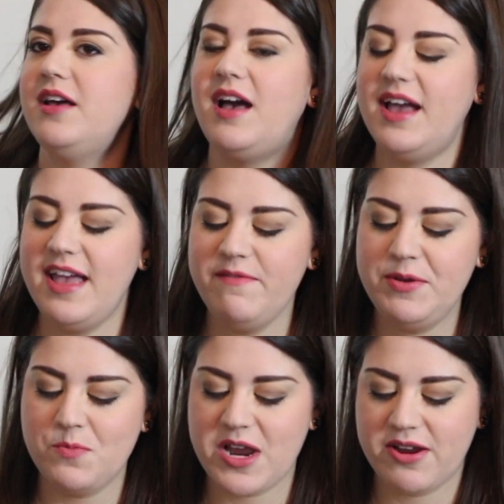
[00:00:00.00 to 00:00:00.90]
I have
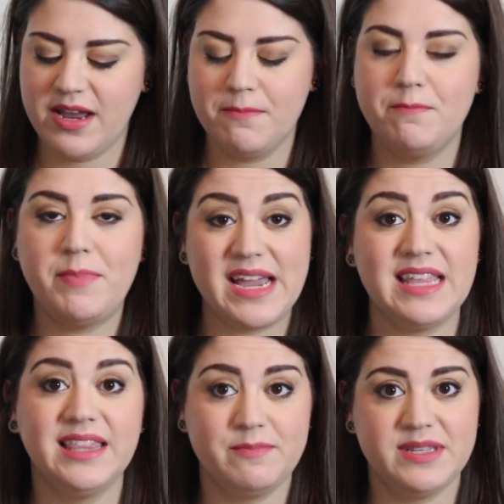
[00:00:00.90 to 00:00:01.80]
been wearing
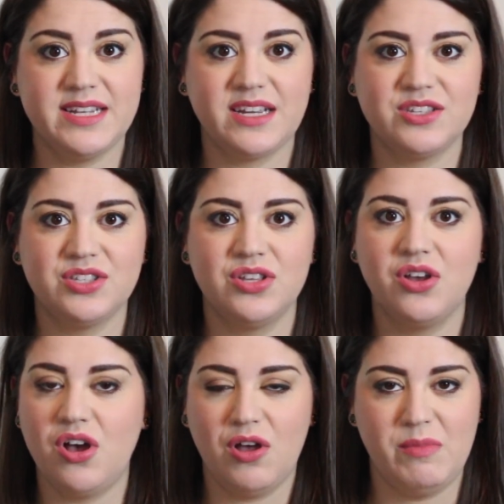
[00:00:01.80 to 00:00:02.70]
Bite lipsticks
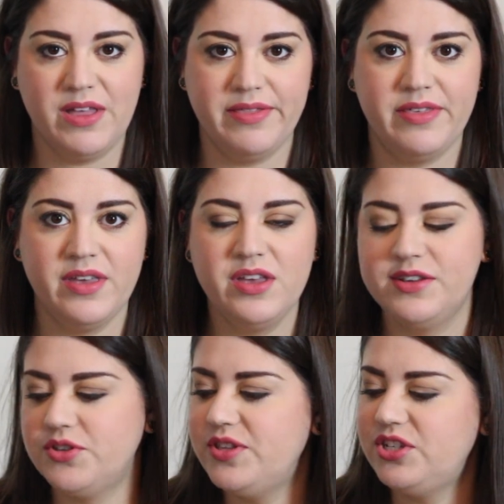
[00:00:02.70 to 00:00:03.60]
all month.
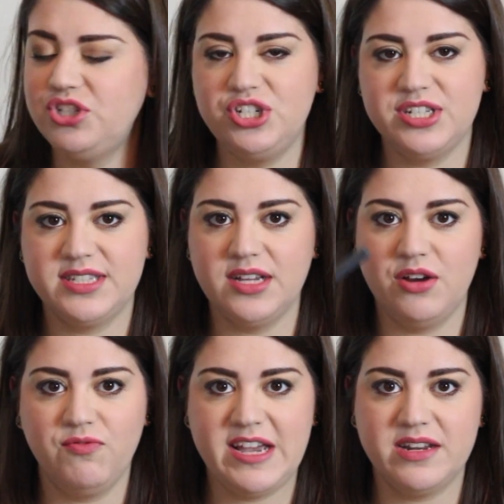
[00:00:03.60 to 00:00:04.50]
So this is just
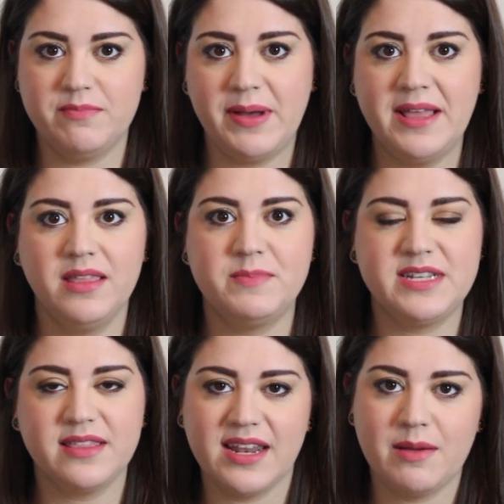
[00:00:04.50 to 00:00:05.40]
a random Bite
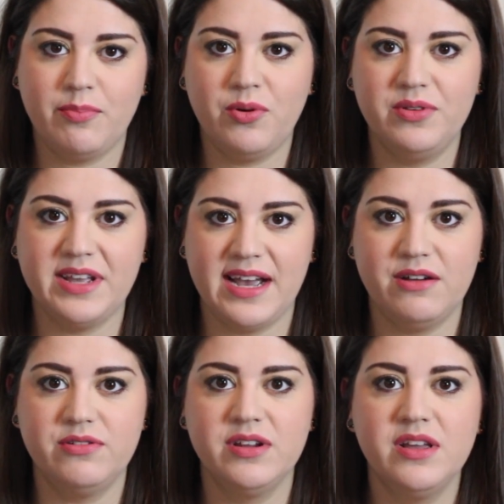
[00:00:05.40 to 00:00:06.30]
lipstick that I pulled
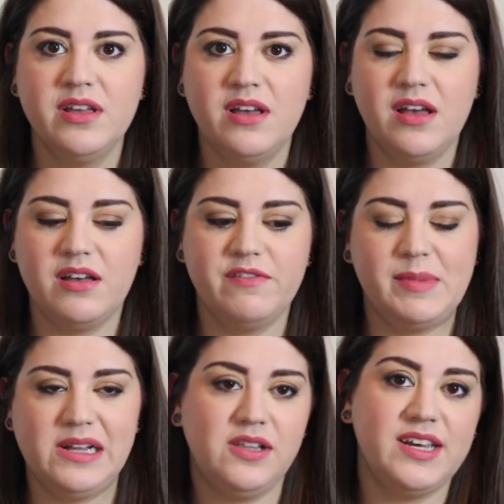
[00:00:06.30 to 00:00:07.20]
out of
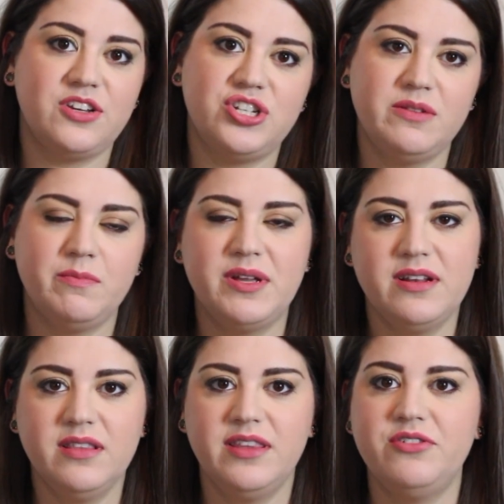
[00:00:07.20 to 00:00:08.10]
my collection,
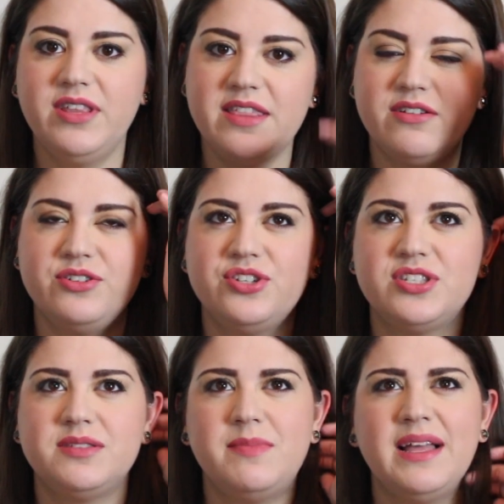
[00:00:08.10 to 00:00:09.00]
but literally they're
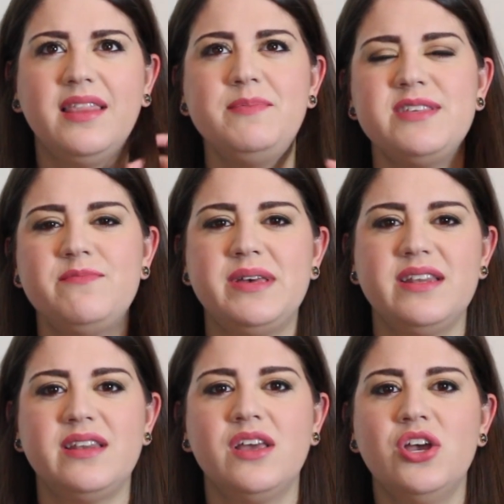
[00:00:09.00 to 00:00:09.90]
just, my lips have
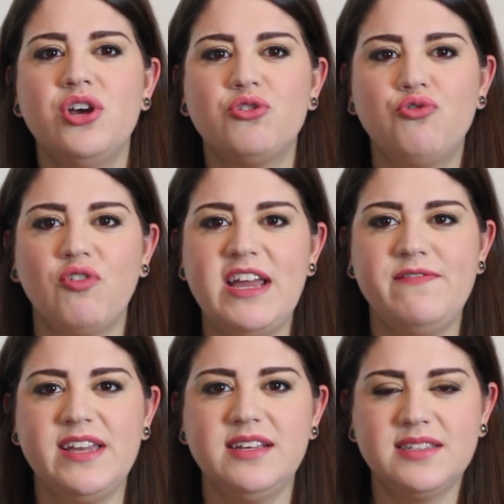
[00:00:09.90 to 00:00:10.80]
been
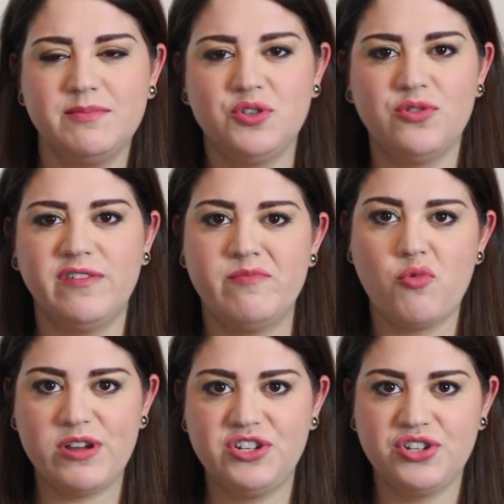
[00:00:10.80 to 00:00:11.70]
craving some sort of
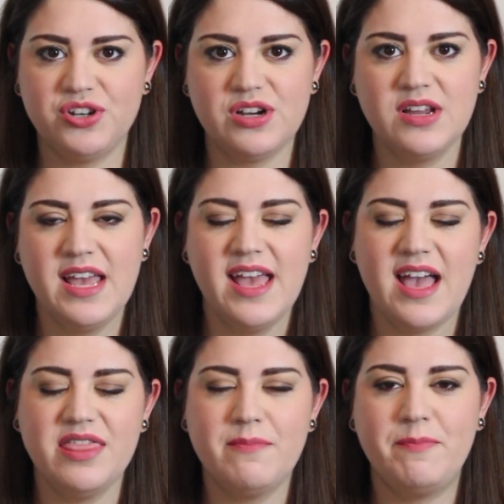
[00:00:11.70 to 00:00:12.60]
moisture,
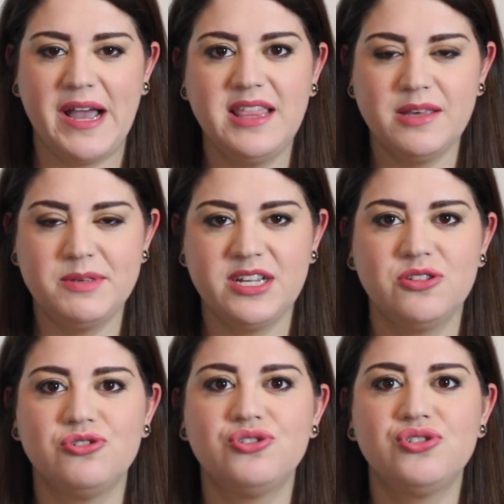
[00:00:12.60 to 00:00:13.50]
and the Bite
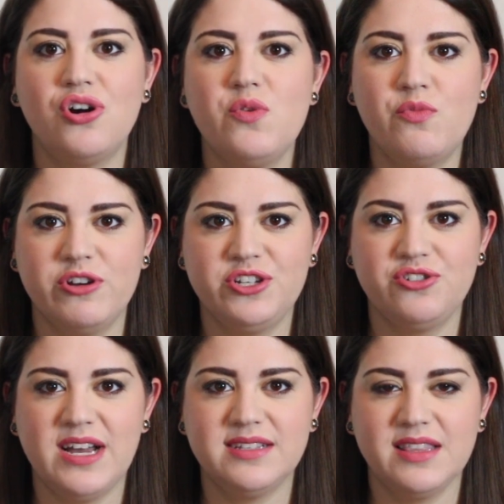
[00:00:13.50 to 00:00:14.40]
lipsticks are so
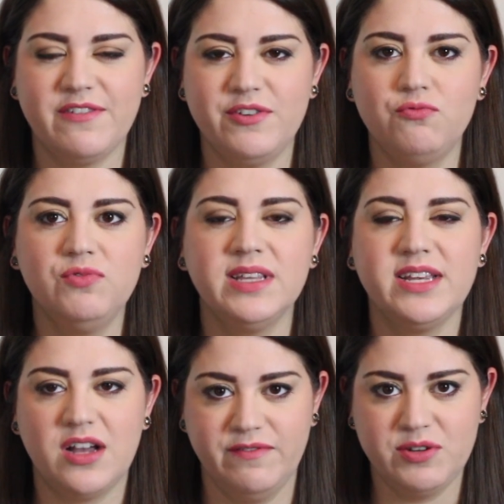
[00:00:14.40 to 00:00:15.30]
moisturizing, they feel
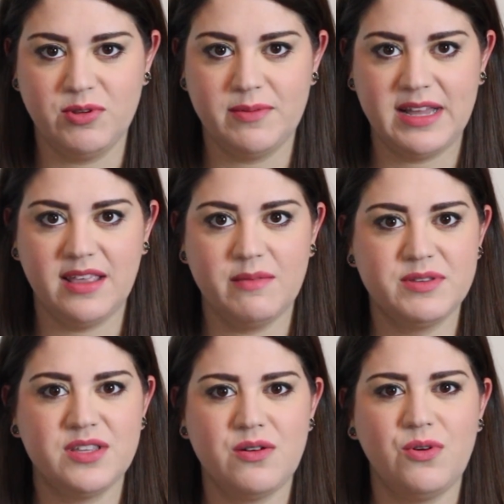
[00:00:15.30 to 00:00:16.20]
really comfortable on my
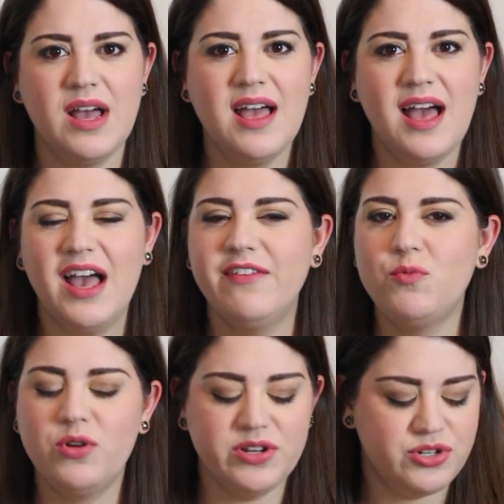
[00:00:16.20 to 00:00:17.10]
lips. So I
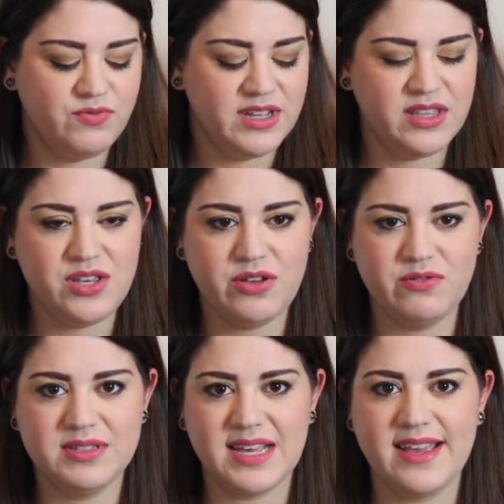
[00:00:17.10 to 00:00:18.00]
haven't wanted to really
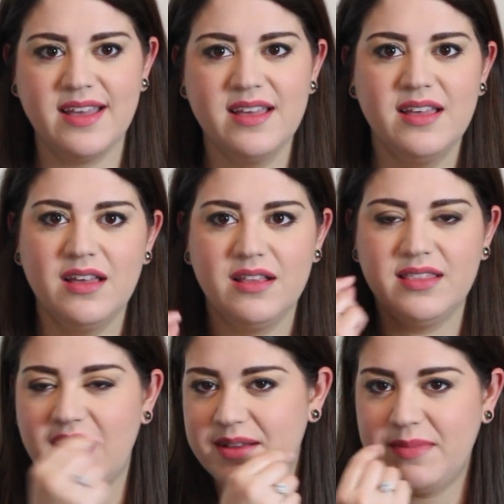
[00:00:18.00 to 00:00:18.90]
use, like,
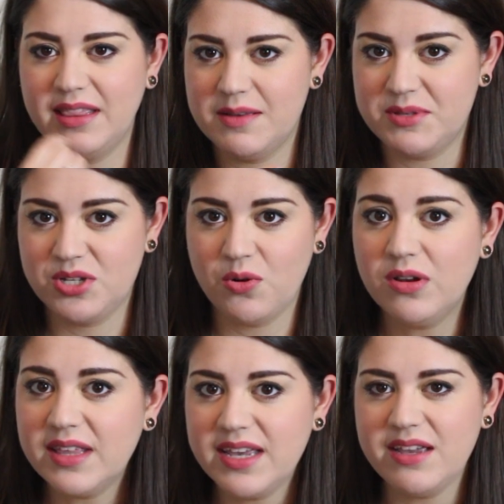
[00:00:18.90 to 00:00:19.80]
line my lips
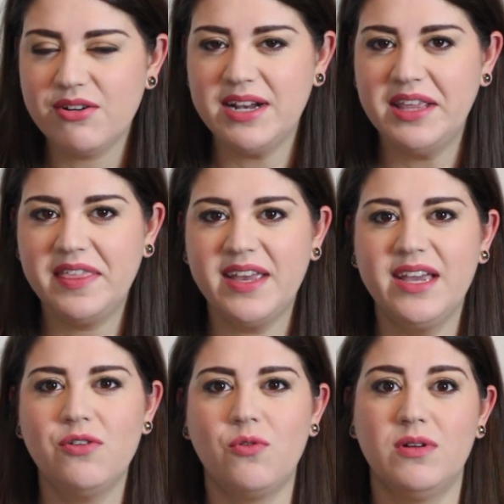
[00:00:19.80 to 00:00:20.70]
totally or
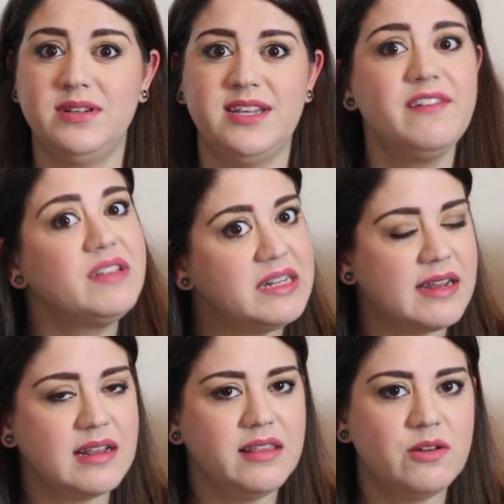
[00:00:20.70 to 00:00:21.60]
anything, or definitely
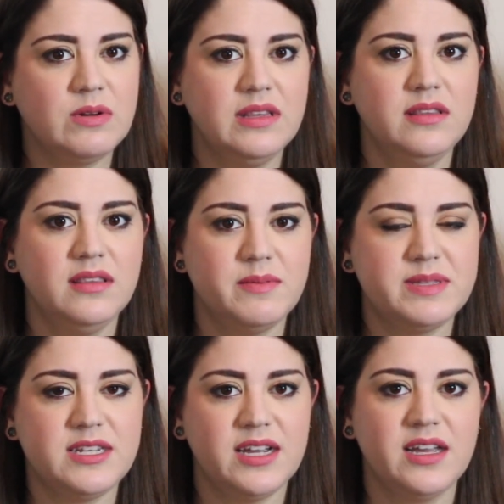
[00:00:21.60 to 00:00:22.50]
not a liquid
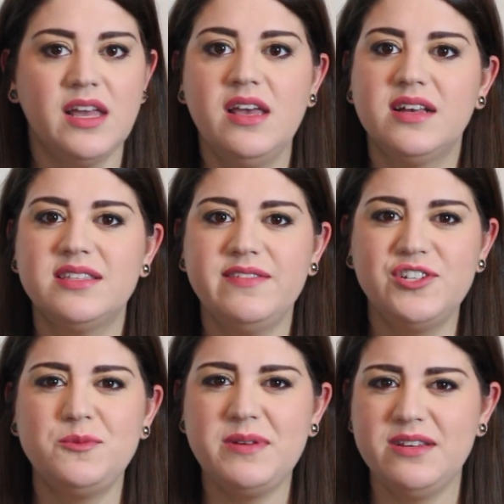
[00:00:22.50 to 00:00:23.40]
lipstick, because they've
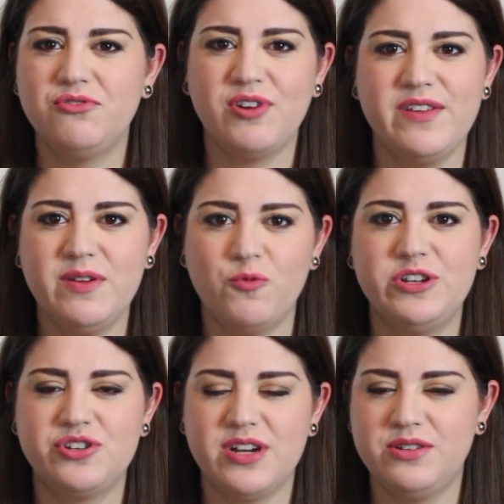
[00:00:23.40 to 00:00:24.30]
just been craving
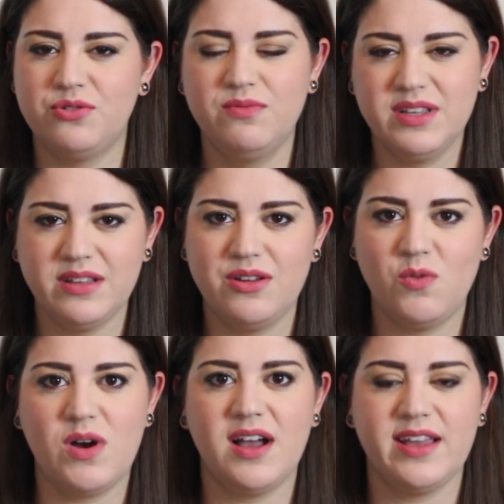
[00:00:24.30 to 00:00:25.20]
moisture. I don't really
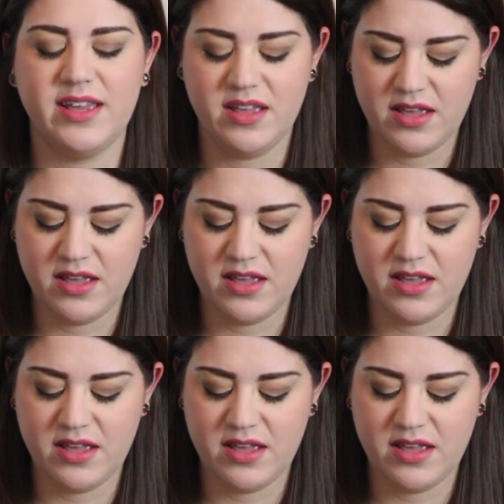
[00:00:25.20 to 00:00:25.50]
know why,